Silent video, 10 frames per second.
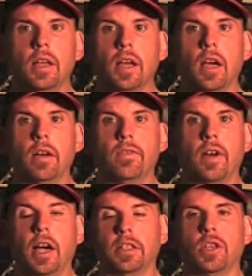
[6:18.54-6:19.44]
of
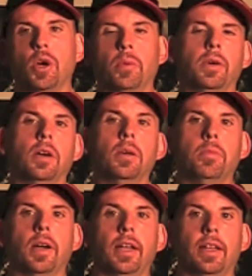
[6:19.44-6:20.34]
October,
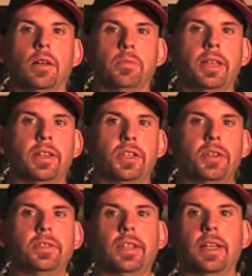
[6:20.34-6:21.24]
but it'll be the
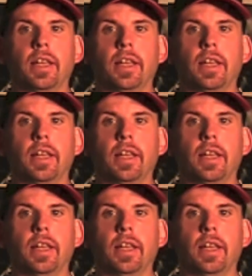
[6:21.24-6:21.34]
Tuesday.